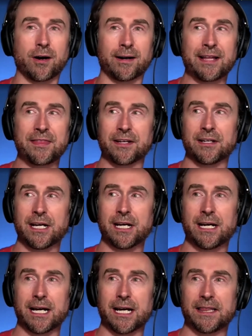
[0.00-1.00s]
And
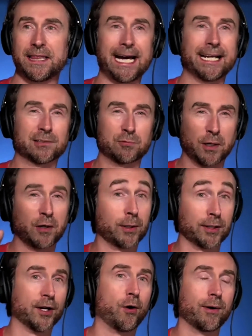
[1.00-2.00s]
that is where we're
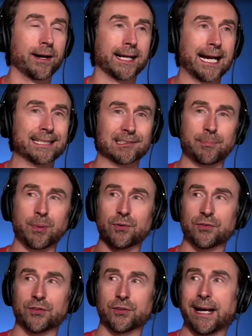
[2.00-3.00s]
going, as
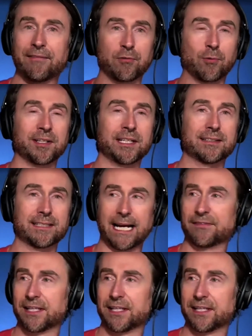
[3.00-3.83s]
opposed to everyone needs to have,